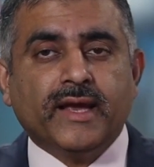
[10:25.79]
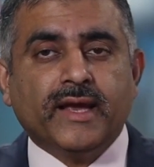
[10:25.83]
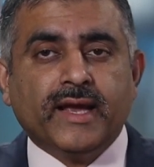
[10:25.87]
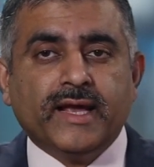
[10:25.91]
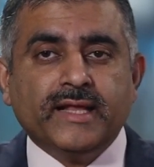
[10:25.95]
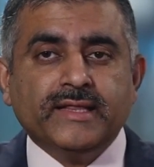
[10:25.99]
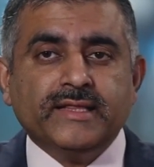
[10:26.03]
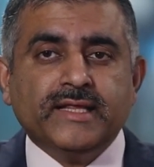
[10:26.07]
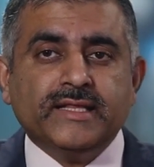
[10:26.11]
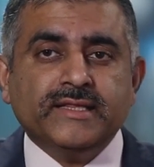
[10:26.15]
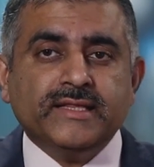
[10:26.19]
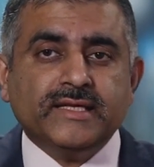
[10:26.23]

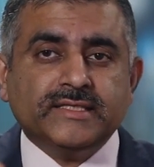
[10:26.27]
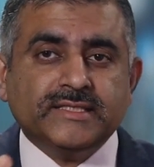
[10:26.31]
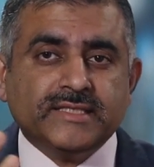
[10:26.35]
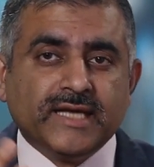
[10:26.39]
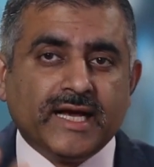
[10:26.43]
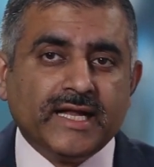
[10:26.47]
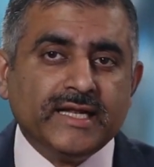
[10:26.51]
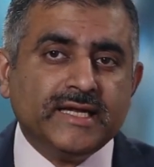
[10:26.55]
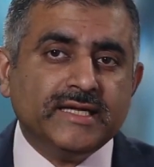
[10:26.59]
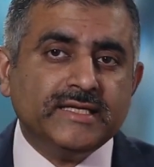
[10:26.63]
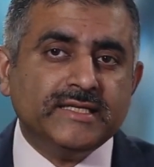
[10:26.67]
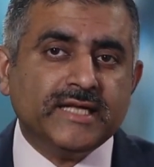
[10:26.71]
And then the
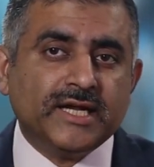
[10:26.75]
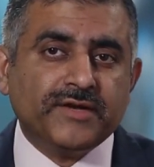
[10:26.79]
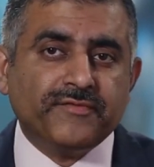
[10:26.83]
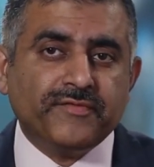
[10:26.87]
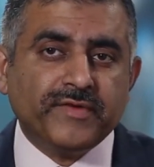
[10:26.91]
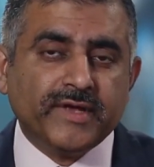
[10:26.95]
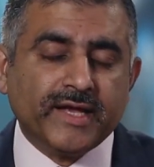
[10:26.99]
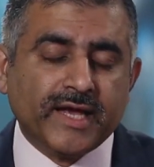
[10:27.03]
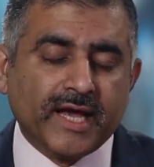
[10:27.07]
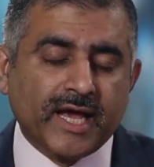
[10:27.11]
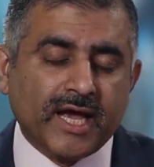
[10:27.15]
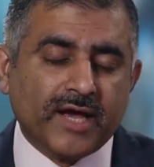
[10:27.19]
talent that
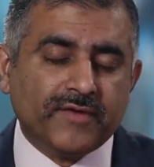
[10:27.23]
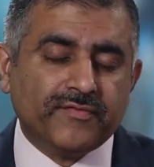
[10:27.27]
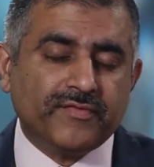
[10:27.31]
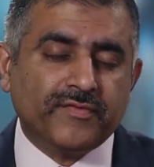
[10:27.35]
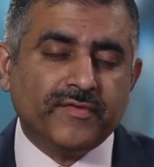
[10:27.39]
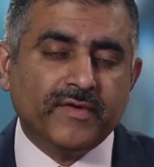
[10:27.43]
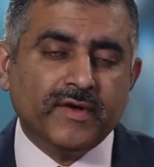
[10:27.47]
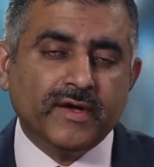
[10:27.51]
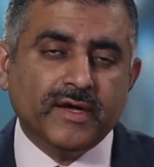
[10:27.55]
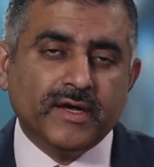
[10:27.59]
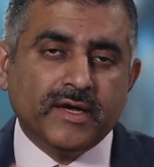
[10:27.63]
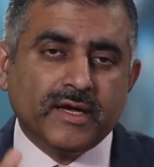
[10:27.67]
we have,
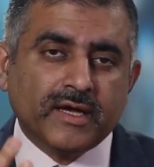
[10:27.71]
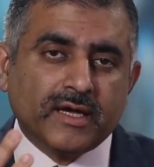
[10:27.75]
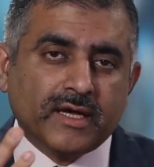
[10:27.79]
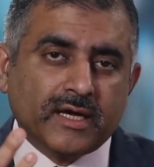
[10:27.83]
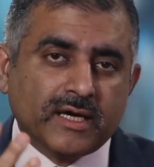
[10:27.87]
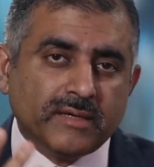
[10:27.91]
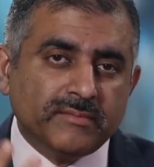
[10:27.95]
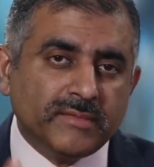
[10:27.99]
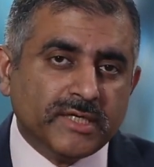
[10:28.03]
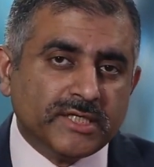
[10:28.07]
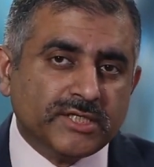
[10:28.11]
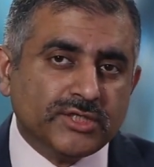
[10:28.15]

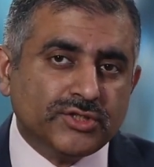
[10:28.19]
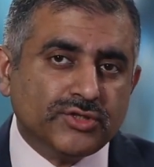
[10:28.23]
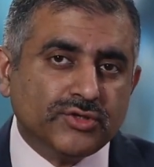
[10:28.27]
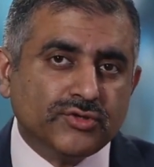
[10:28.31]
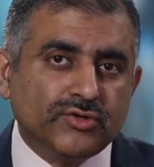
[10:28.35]
commit